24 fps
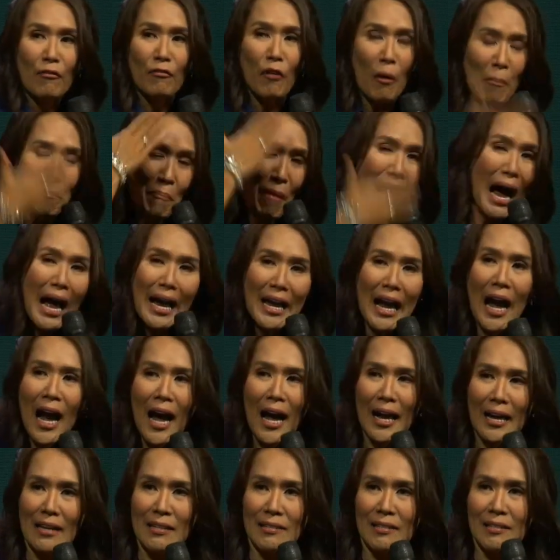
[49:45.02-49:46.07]
from my
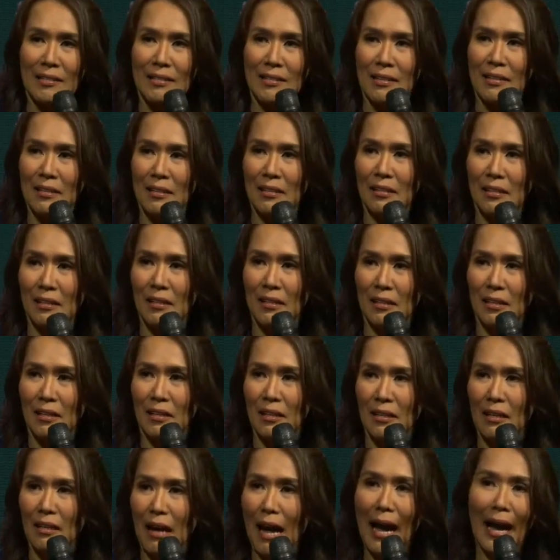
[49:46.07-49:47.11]
eyes.
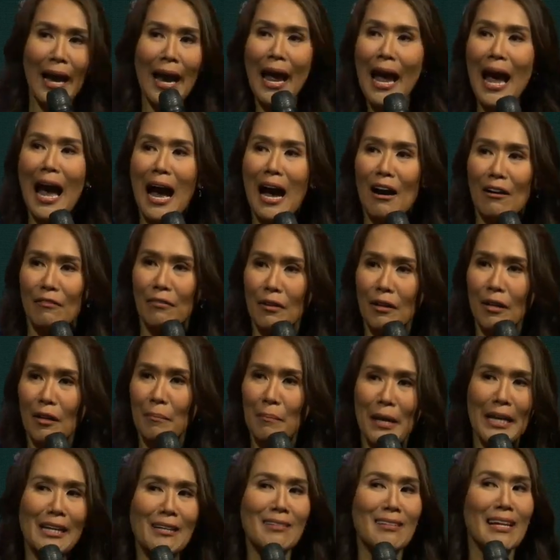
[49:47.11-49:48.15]
I have.
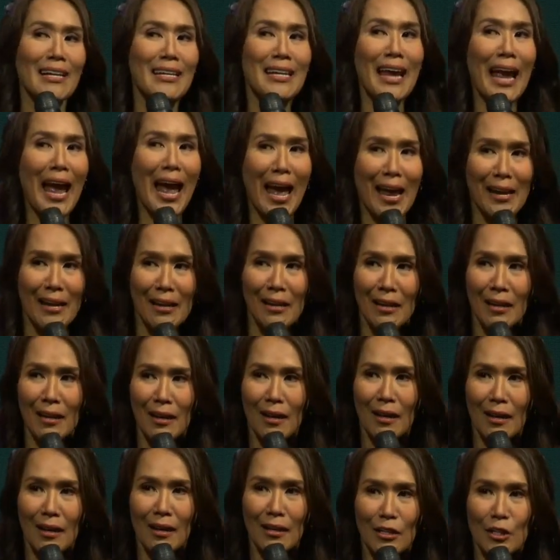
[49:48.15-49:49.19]
Because again,
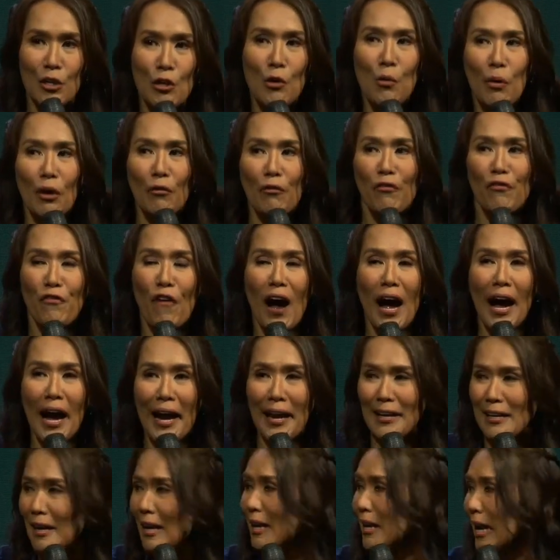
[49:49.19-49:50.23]
you will
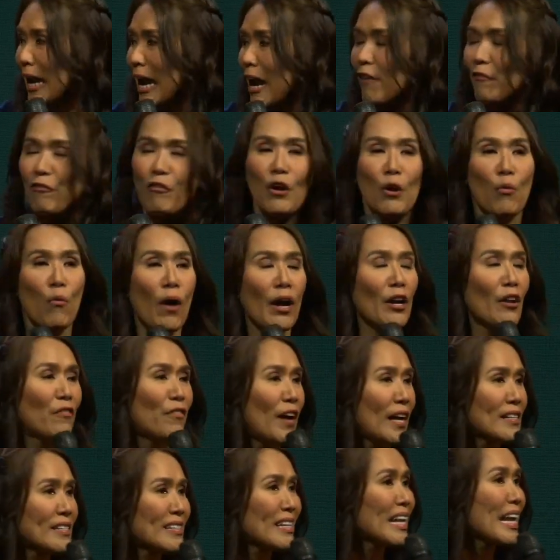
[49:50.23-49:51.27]
find every one of
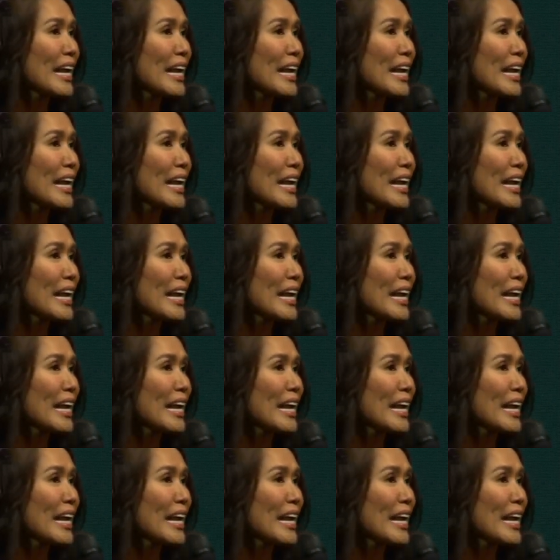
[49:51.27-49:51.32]
us